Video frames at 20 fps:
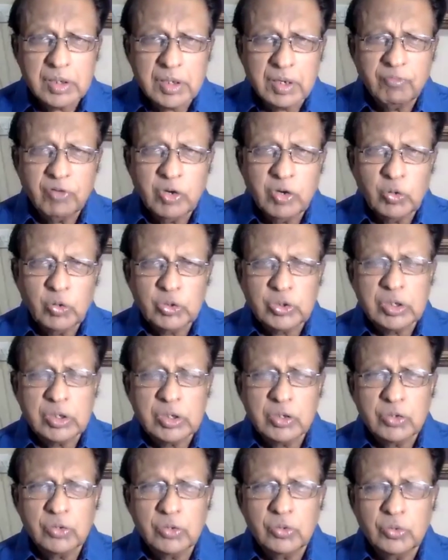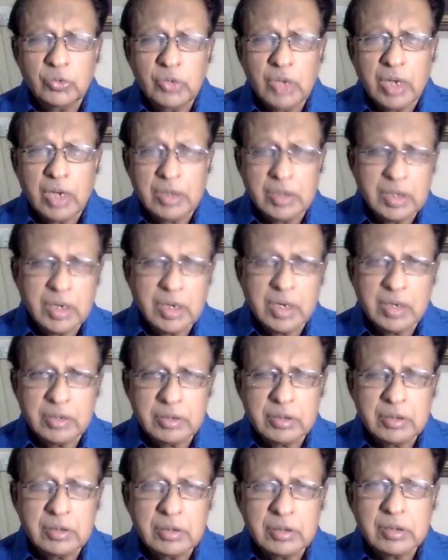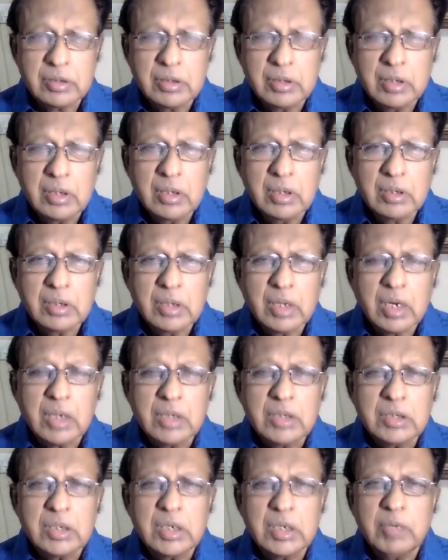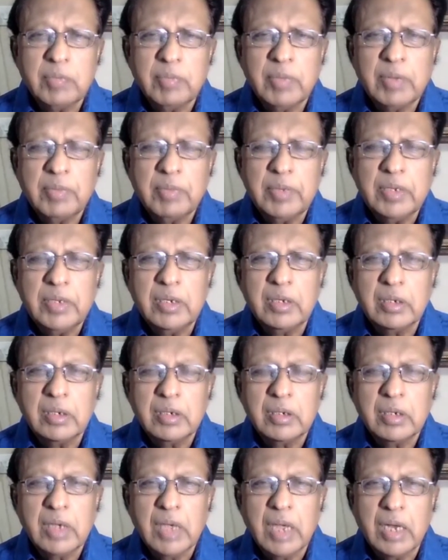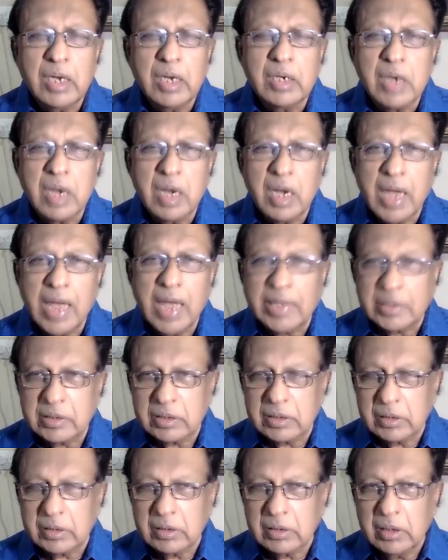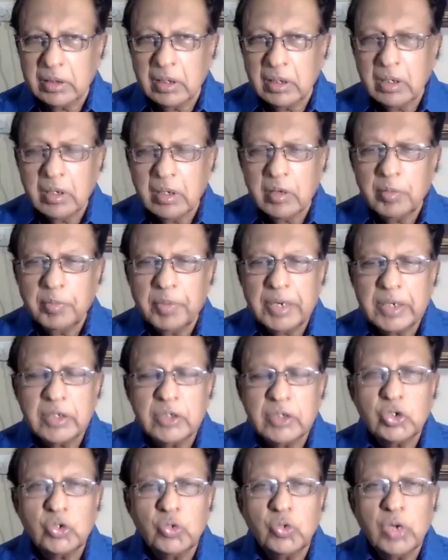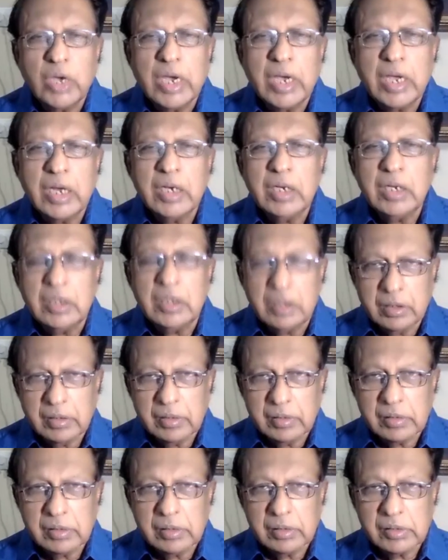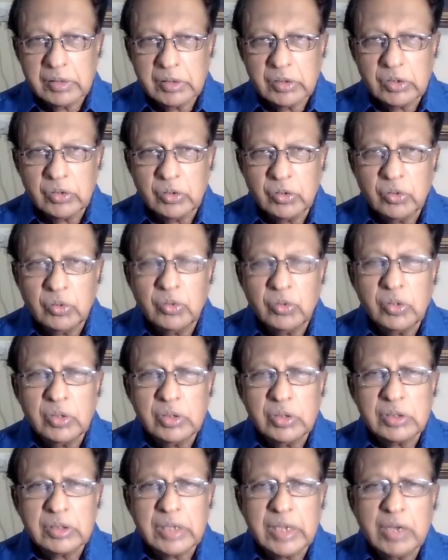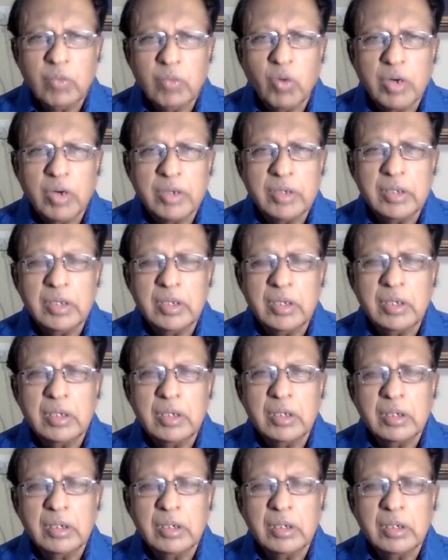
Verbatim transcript: revolution to other countries, the concern may be a little less. But it's too early to say what the